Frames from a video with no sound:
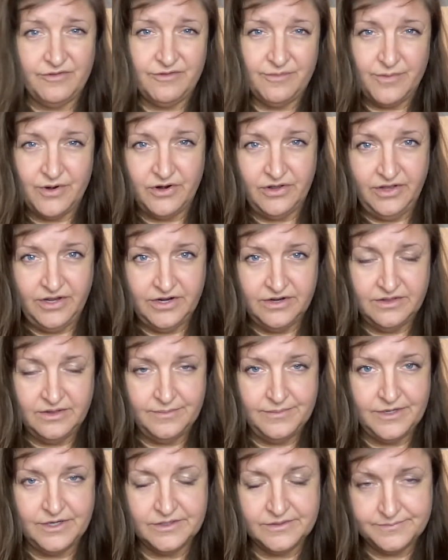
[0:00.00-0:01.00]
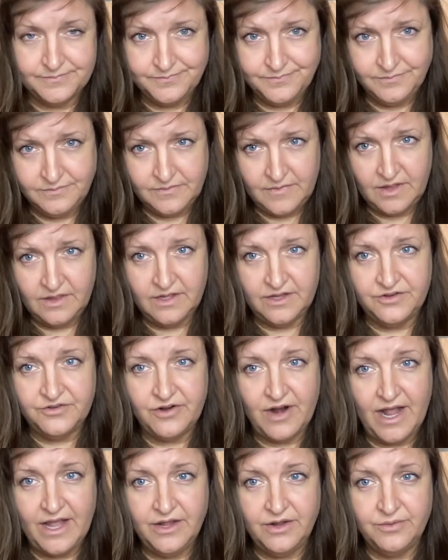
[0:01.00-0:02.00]
from earlier in the book, the
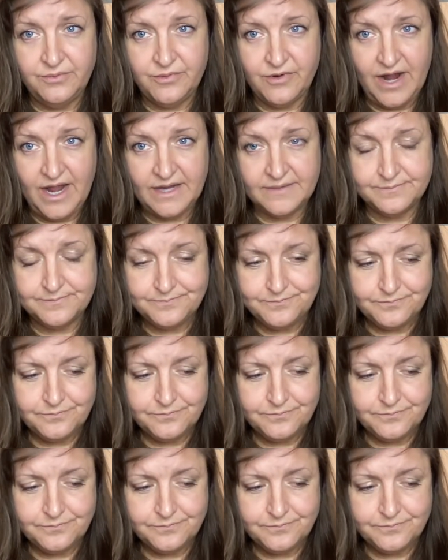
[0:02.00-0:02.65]
triune brain.